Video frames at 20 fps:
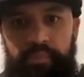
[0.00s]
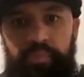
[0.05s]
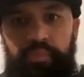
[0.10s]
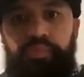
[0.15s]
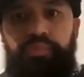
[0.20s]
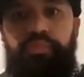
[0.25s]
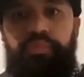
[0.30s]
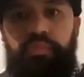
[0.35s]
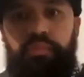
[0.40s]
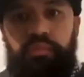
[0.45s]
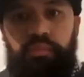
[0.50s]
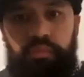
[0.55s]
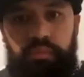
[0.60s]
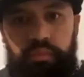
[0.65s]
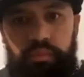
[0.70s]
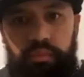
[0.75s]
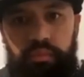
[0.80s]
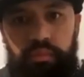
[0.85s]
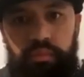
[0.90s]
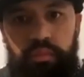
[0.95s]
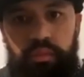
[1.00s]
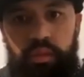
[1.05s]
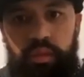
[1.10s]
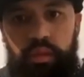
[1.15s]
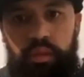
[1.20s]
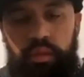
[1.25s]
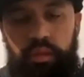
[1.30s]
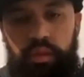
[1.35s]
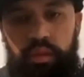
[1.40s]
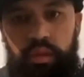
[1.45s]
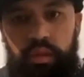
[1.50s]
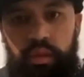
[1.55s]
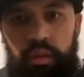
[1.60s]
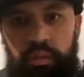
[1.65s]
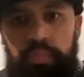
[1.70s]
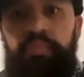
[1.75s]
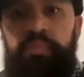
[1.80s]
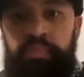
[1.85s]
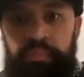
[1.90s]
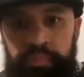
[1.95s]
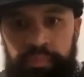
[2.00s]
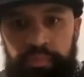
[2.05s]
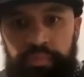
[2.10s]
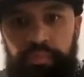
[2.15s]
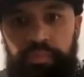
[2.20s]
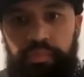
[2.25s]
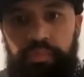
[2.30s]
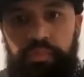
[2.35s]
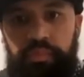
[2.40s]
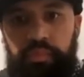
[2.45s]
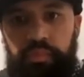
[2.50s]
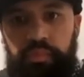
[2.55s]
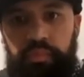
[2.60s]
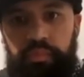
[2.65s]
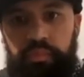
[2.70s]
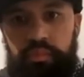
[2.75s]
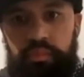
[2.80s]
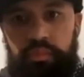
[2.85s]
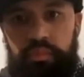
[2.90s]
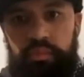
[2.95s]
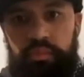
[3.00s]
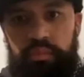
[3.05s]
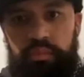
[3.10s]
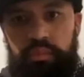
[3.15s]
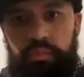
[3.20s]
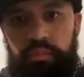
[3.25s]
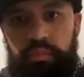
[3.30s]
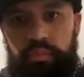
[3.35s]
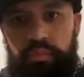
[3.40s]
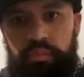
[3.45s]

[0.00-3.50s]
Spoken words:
No words are spoken by the person on screen.